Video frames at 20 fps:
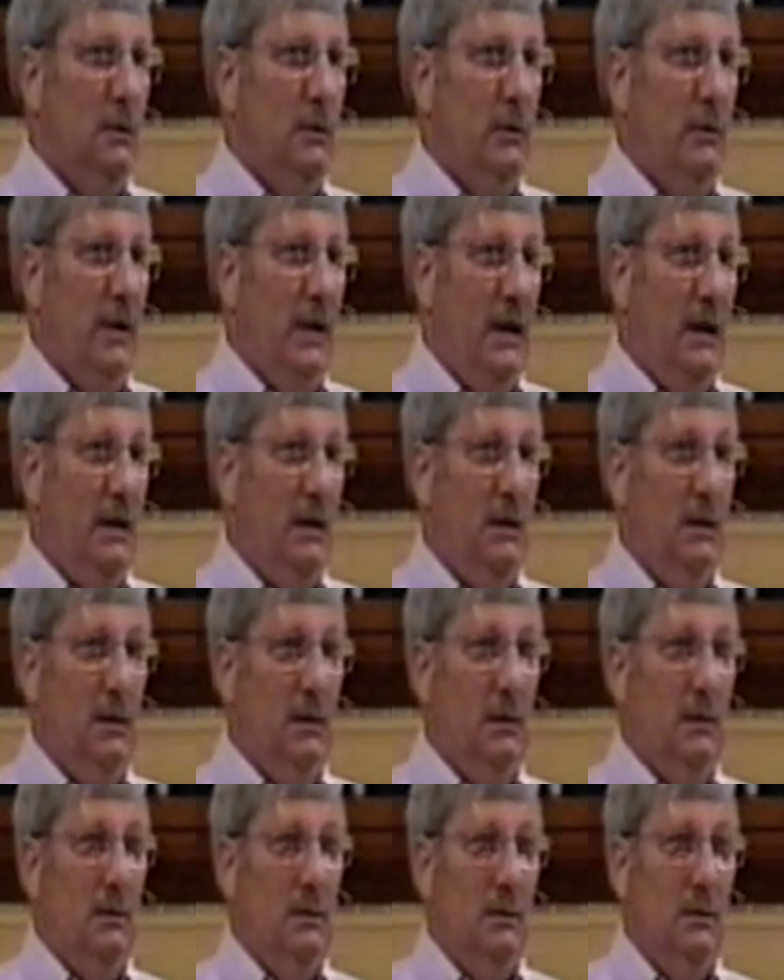then
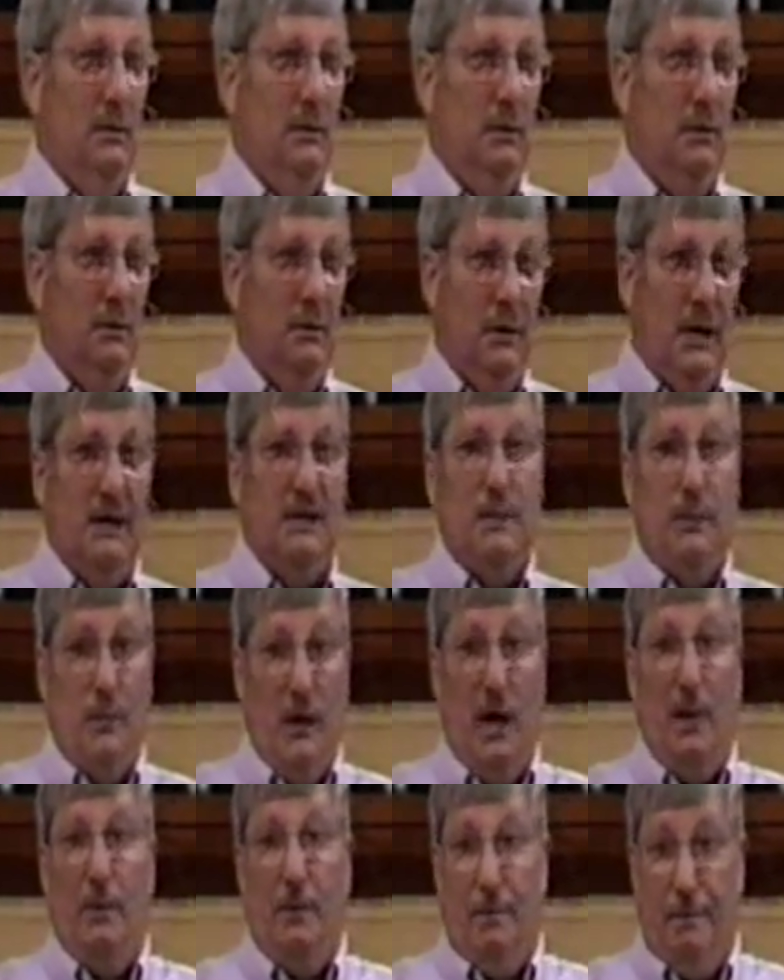that's a problem.